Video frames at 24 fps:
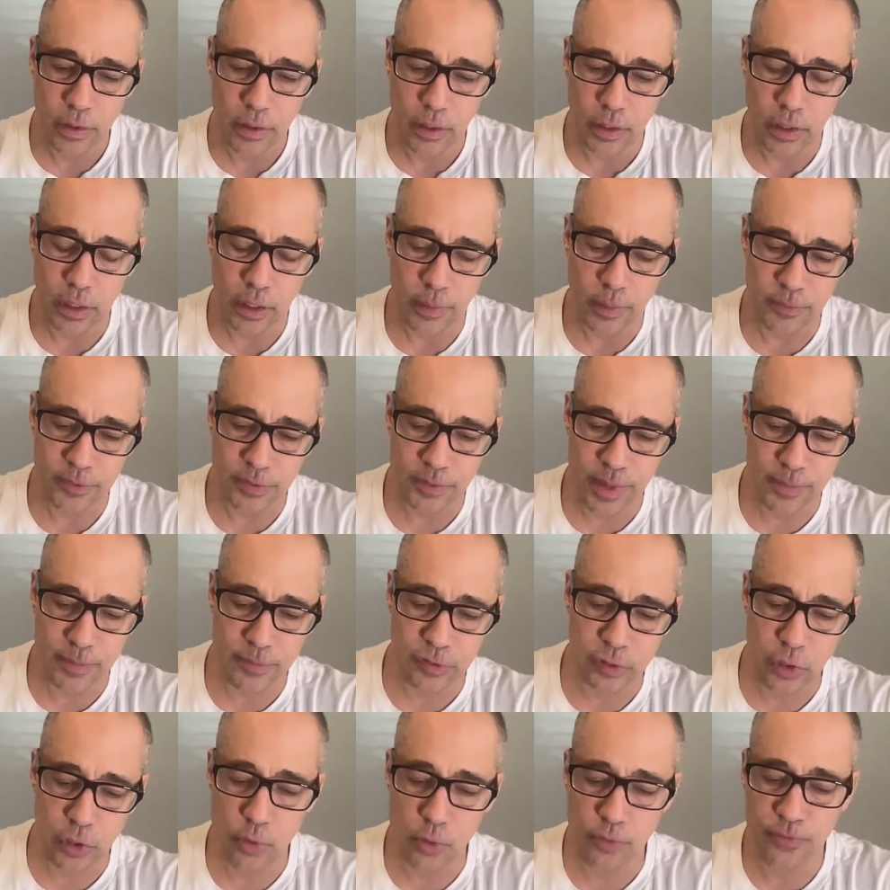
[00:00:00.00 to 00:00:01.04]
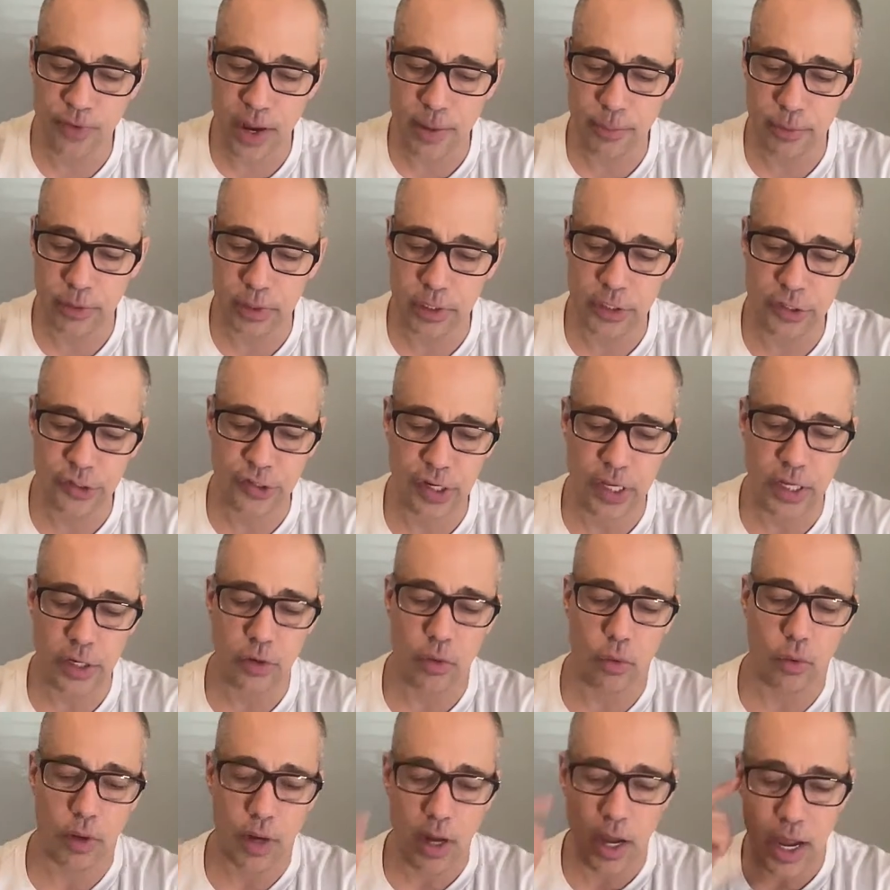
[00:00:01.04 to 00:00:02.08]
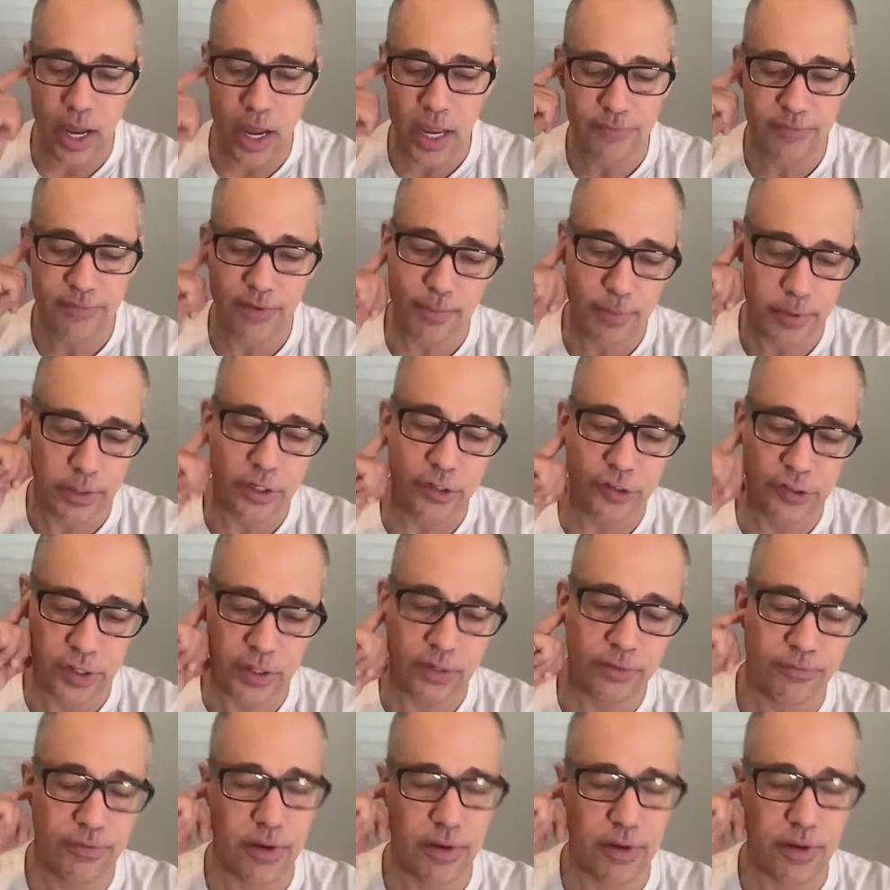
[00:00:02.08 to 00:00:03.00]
Sometimes low fibrinogen or high fibrinogen.